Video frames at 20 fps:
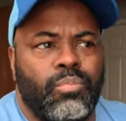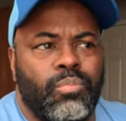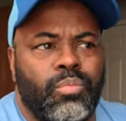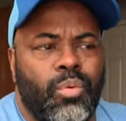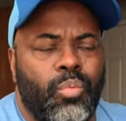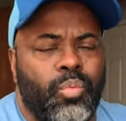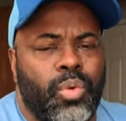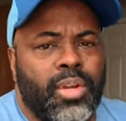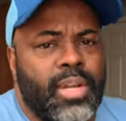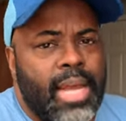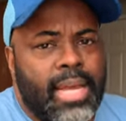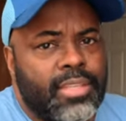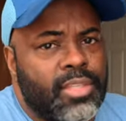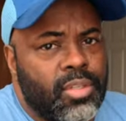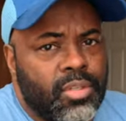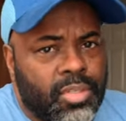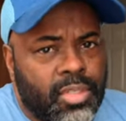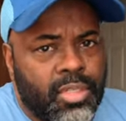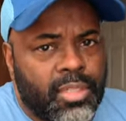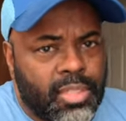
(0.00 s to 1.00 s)
we're not
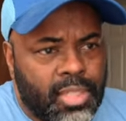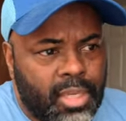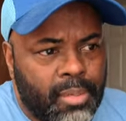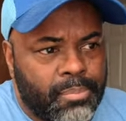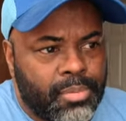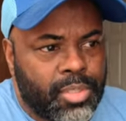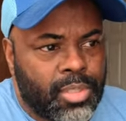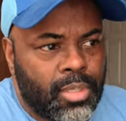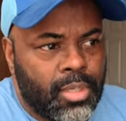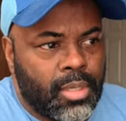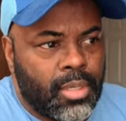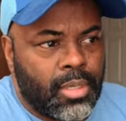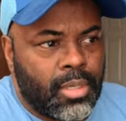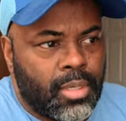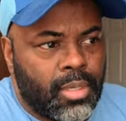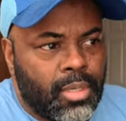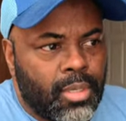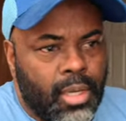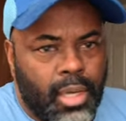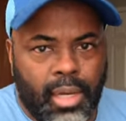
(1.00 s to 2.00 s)
used to tips,
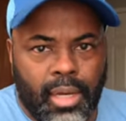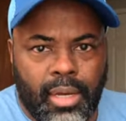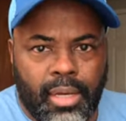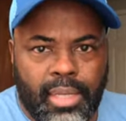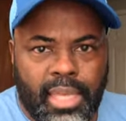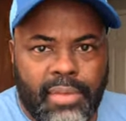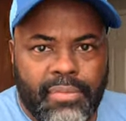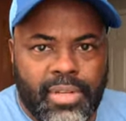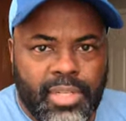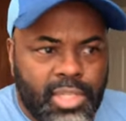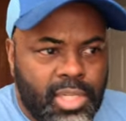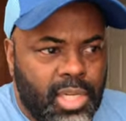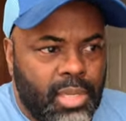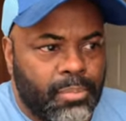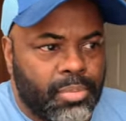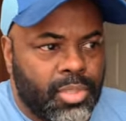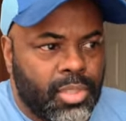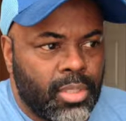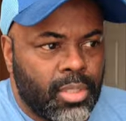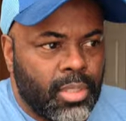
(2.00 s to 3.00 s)
uh, giving
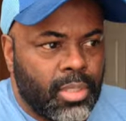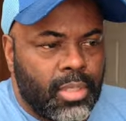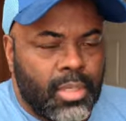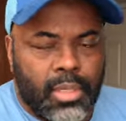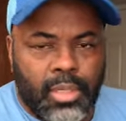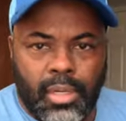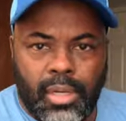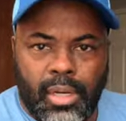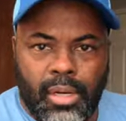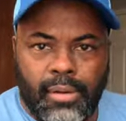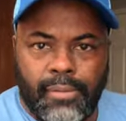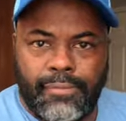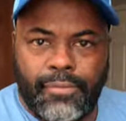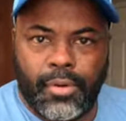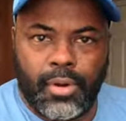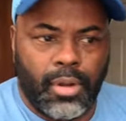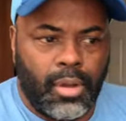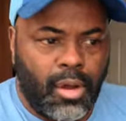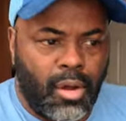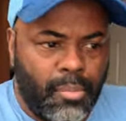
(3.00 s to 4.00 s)
tips uh,
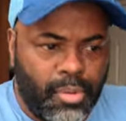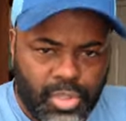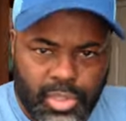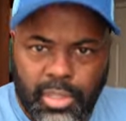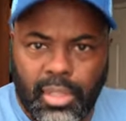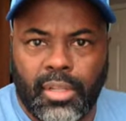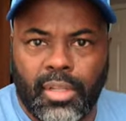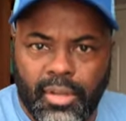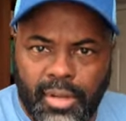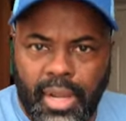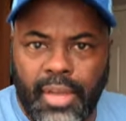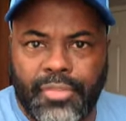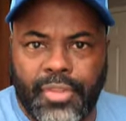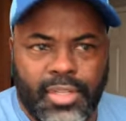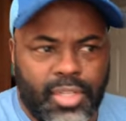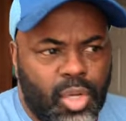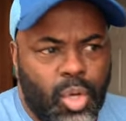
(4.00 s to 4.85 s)
for almost little or nothing.